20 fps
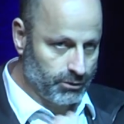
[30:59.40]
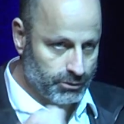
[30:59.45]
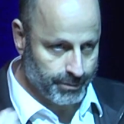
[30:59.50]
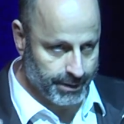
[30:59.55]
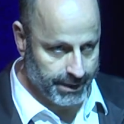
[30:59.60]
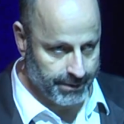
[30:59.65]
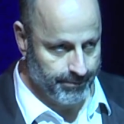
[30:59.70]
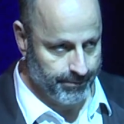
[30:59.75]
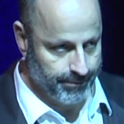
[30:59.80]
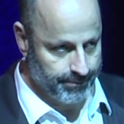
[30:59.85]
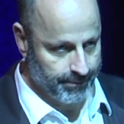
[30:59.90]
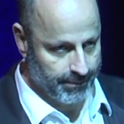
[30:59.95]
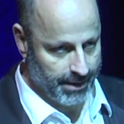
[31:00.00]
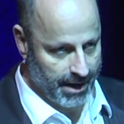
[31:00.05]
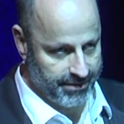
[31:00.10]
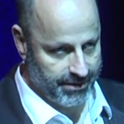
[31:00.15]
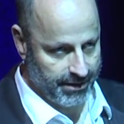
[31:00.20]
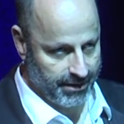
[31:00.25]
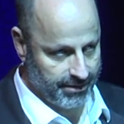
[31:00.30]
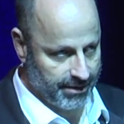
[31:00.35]
excuse me,
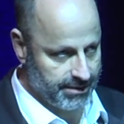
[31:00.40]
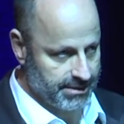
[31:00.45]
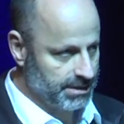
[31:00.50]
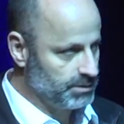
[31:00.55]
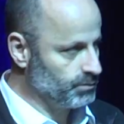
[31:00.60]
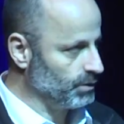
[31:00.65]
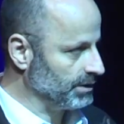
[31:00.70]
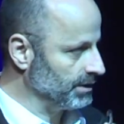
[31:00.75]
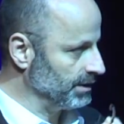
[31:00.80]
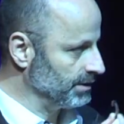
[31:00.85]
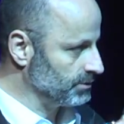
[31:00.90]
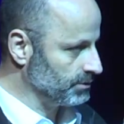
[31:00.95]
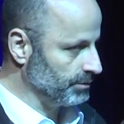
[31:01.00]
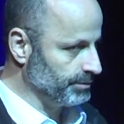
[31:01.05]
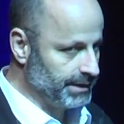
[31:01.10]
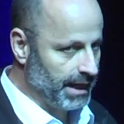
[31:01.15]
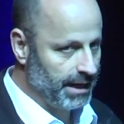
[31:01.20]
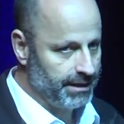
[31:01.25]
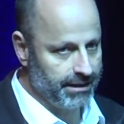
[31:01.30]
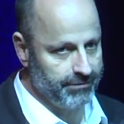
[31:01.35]
I think this is what
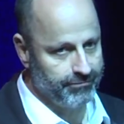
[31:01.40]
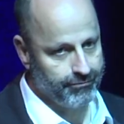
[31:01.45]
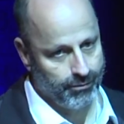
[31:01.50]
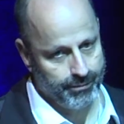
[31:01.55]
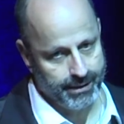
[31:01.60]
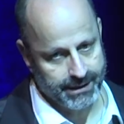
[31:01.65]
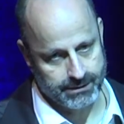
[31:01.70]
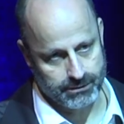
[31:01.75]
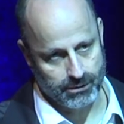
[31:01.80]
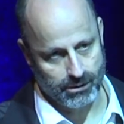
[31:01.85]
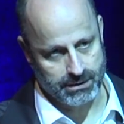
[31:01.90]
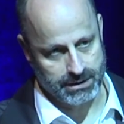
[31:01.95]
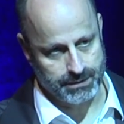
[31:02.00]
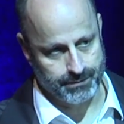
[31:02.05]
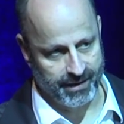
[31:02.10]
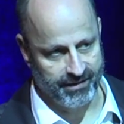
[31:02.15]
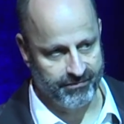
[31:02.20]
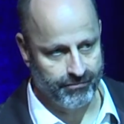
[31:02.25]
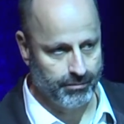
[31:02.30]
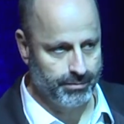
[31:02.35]
needs to be done. And for me, it's
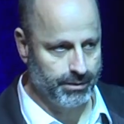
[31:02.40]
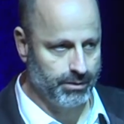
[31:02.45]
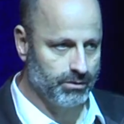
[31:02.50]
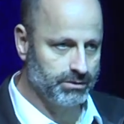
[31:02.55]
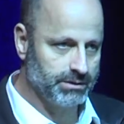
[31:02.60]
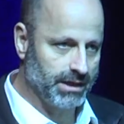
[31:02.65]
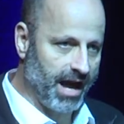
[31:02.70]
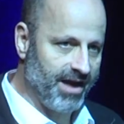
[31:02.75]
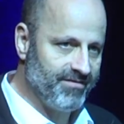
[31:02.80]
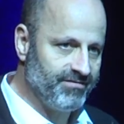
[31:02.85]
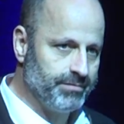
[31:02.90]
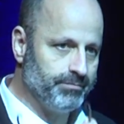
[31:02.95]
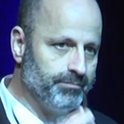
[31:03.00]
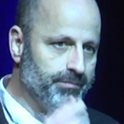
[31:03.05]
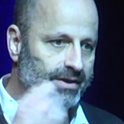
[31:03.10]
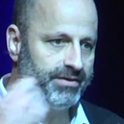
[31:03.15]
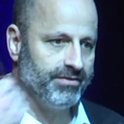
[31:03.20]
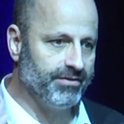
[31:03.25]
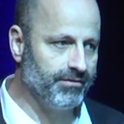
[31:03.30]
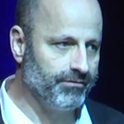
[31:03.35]
not as painful because I
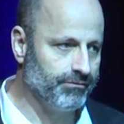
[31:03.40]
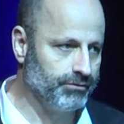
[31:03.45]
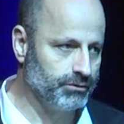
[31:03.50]
haven't